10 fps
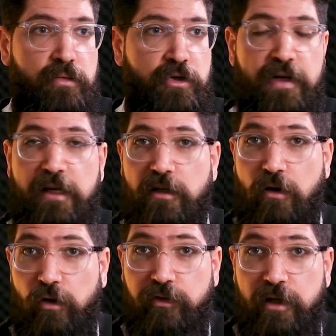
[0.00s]
creating
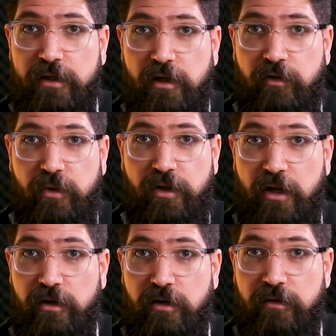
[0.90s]
hostilities with
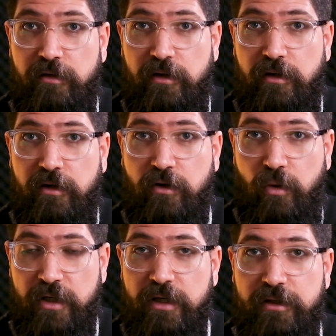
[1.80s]
other
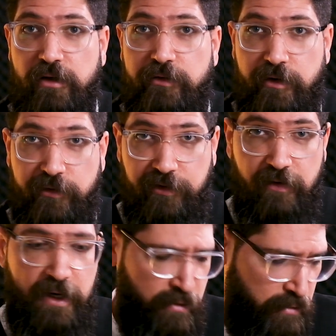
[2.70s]
communities in
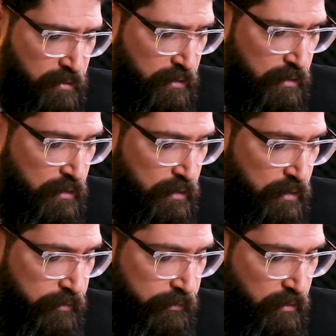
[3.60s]
Syria.
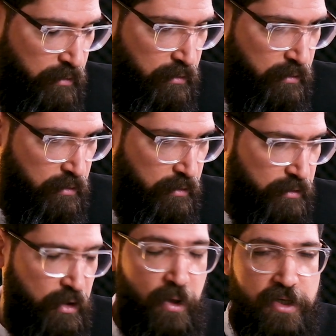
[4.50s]
So
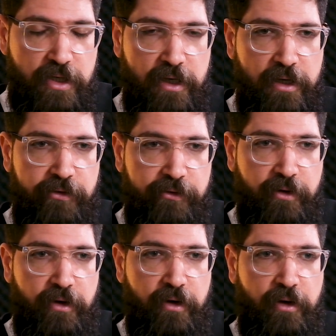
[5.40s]
the question is,
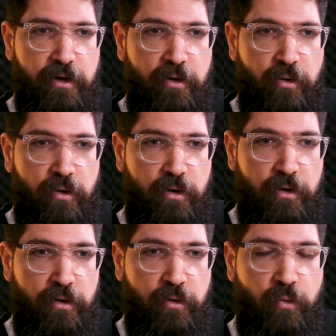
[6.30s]

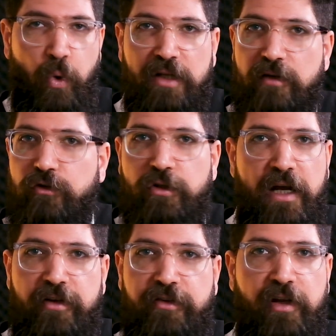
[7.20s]
what if the
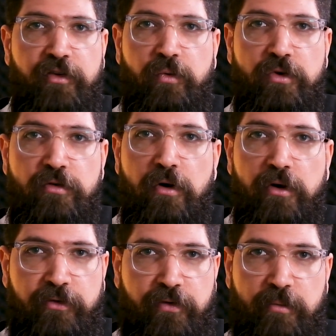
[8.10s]
United States
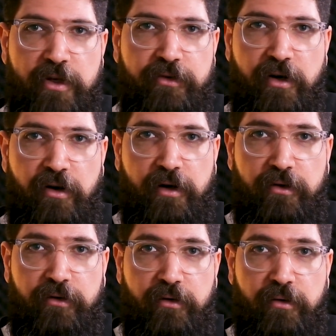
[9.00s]
withdraws from these
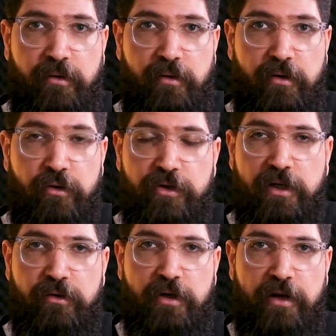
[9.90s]
areas? Do you
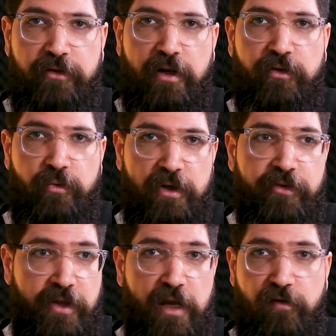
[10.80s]
think the United States will
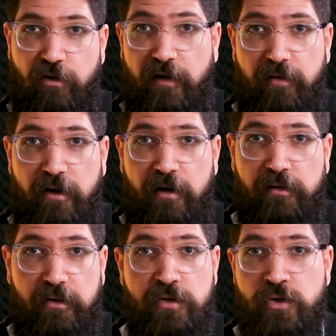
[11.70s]
stay forever?
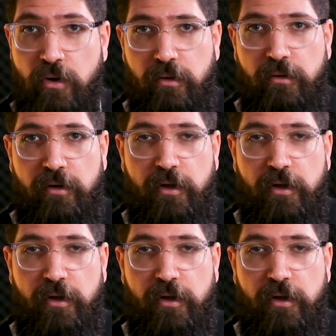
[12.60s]
No.